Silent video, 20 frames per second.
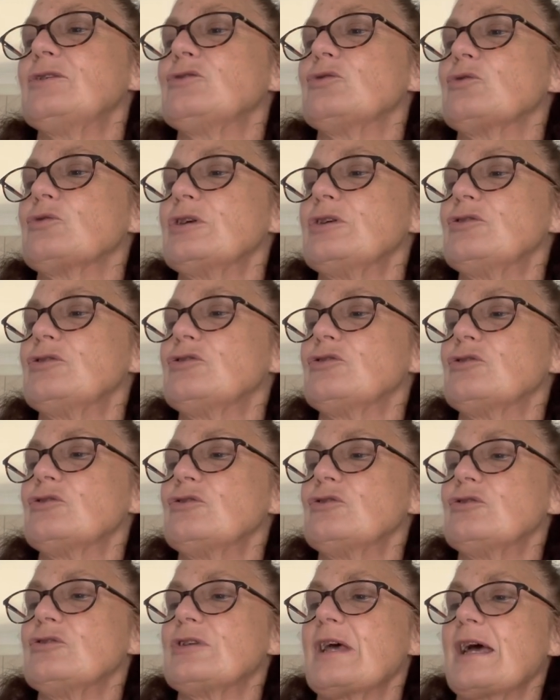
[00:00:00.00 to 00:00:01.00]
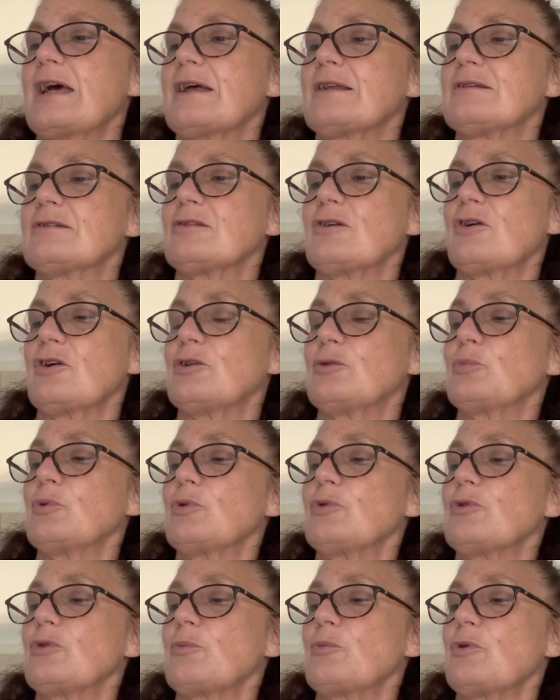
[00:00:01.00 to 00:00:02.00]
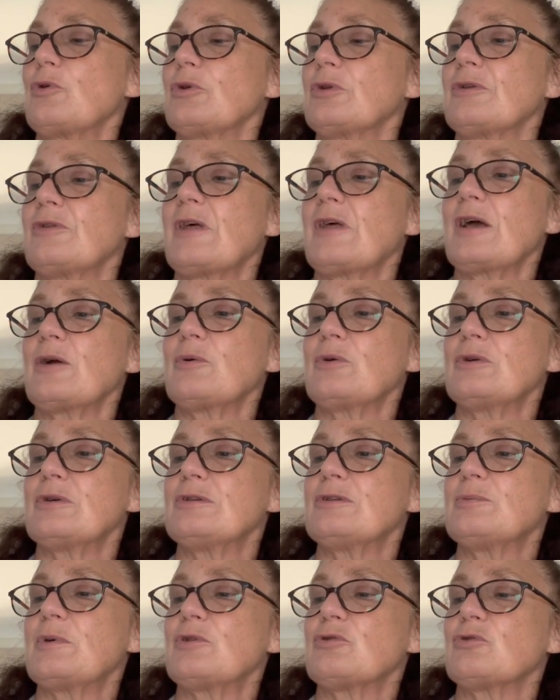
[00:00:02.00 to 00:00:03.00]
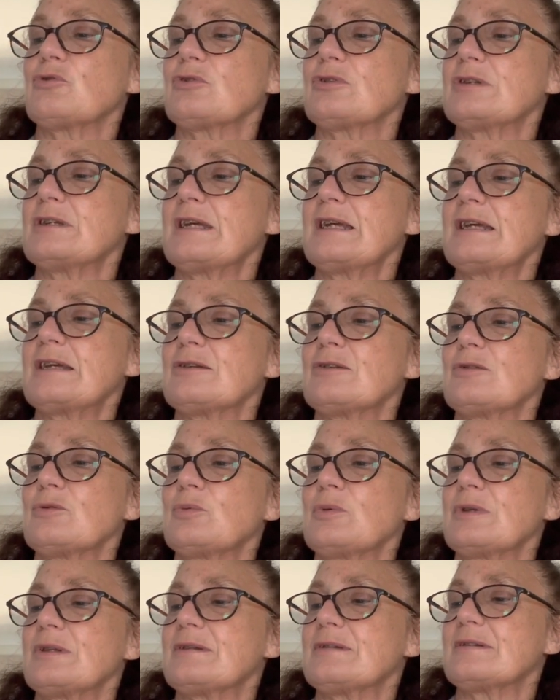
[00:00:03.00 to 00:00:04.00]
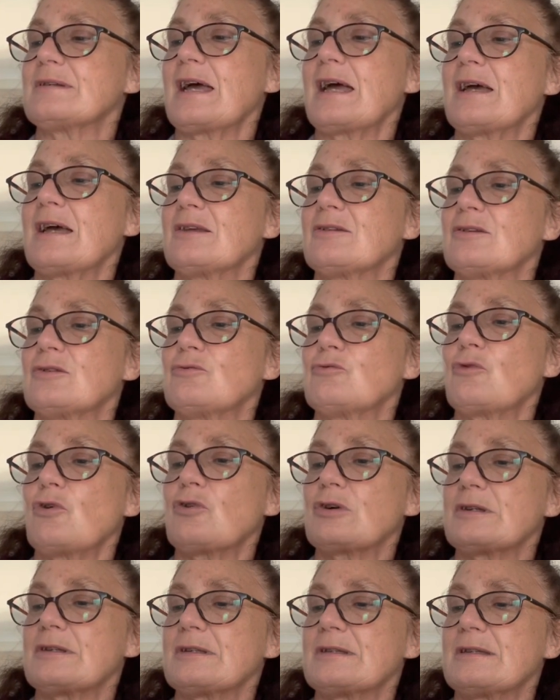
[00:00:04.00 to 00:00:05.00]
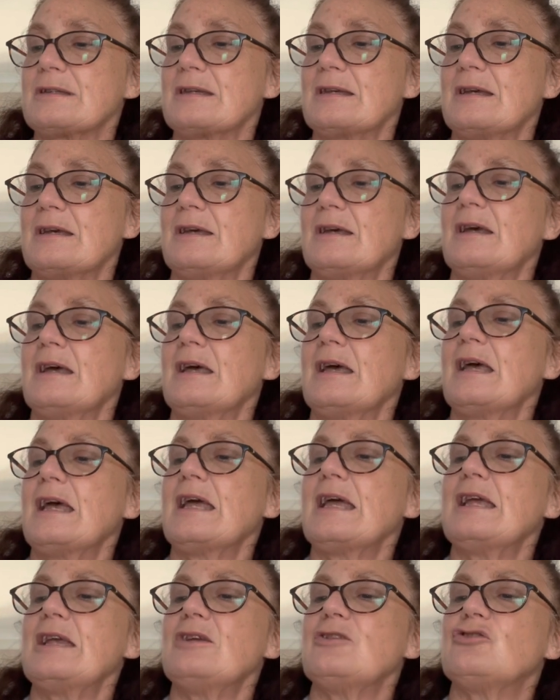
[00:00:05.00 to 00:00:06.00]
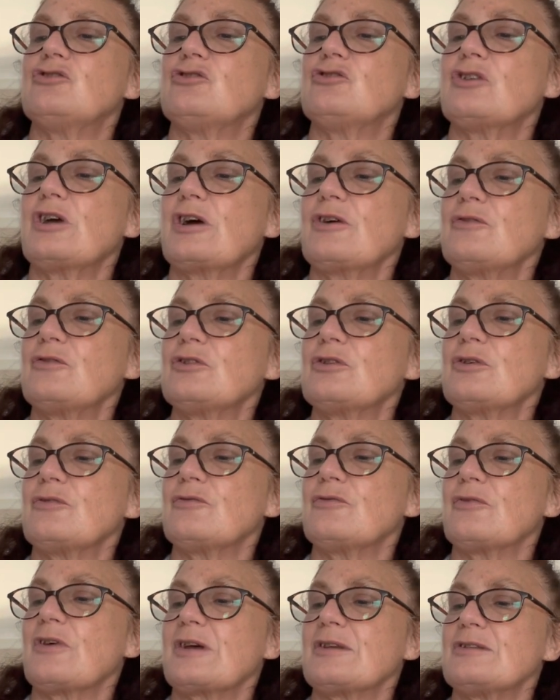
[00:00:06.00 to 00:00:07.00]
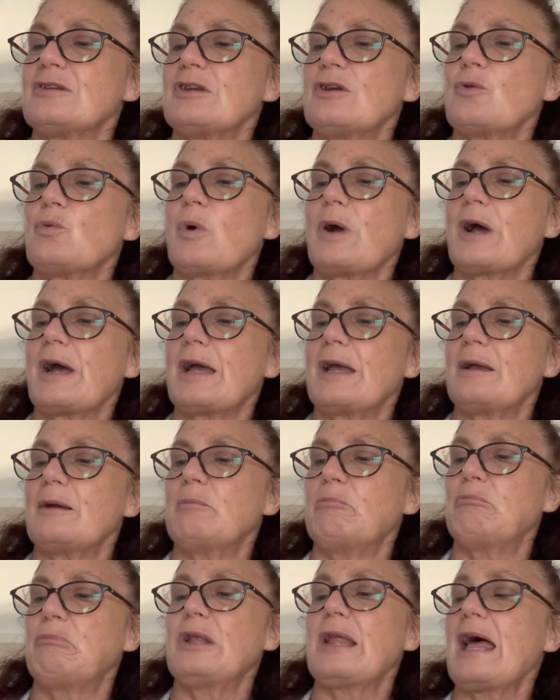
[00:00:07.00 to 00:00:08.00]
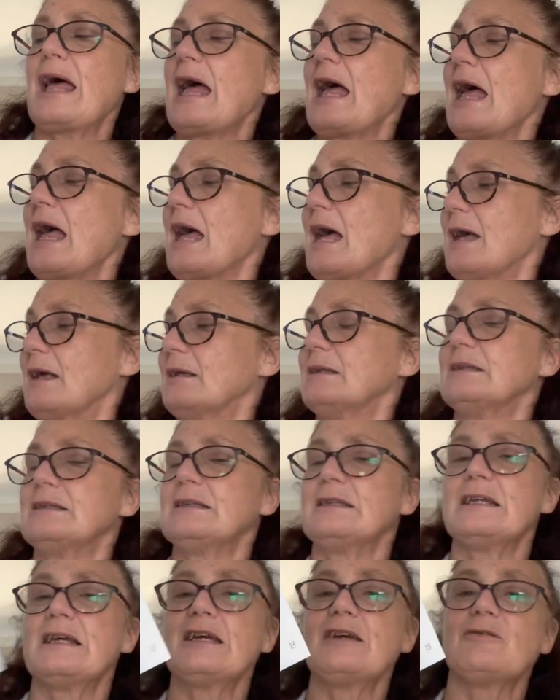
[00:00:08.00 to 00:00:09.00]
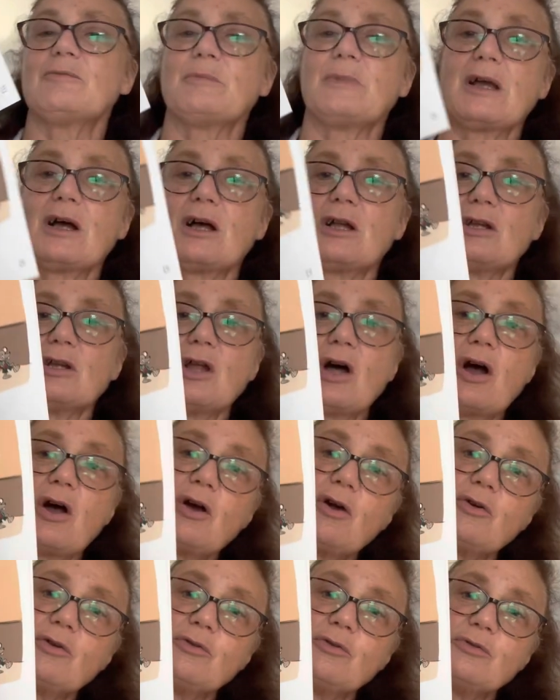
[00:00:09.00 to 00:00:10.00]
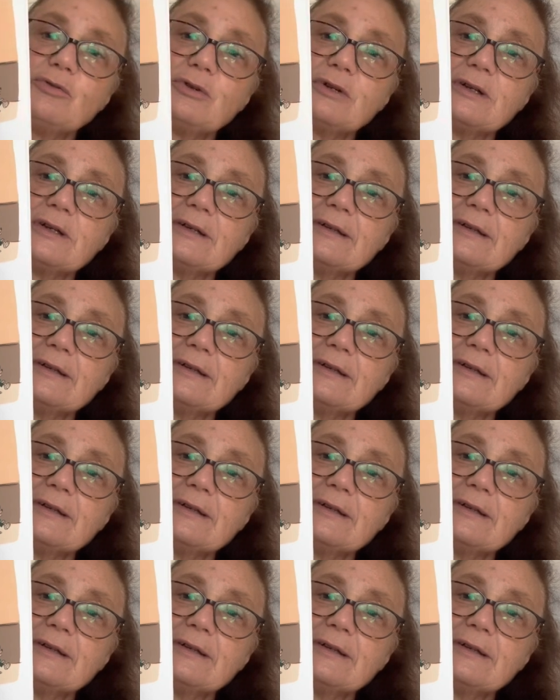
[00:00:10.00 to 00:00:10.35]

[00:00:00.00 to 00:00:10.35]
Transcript: took his shoes outside and put them on. They were his special sneakers with stars and rockets. He shoved Fuzzy away. Blah, leave me alone.